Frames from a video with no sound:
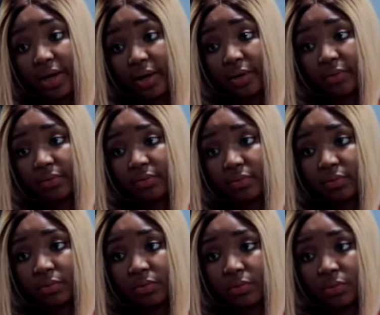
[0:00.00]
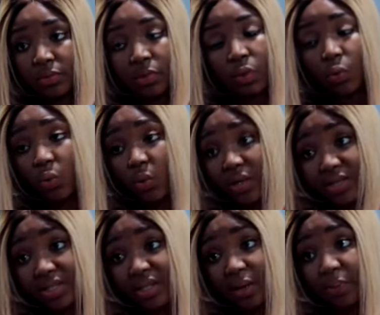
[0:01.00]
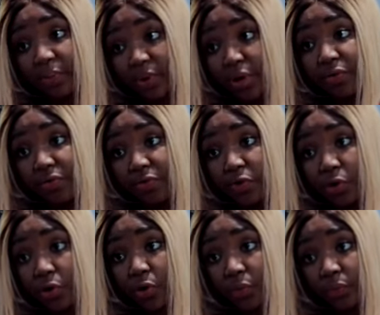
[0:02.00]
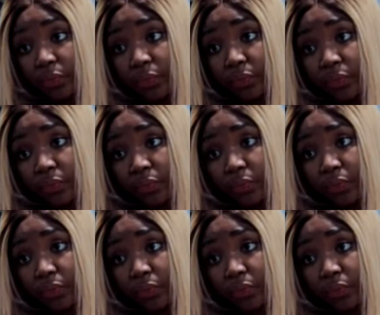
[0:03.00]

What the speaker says: I'll be here, waiting and praying for you.